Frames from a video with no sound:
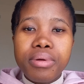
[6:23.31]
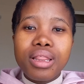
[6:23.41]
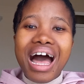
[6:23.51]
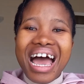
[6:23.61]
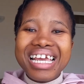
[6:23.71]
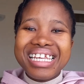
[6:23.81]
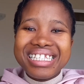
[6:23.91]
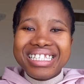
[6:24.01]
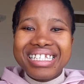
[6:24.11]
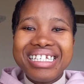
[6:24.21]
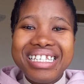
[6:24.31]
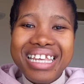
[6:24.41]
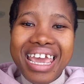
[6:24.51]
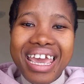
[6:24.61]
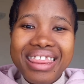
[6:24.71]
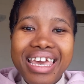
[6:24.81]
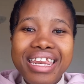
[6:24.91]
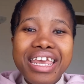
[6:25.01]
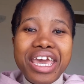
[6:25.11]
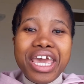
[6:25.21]
high density hair, then
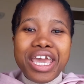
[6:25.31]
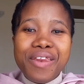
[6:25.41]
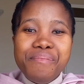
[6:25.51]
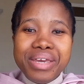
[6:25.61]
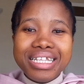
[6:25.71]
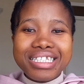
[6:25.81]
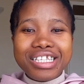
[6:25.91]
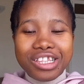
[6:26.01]
it means the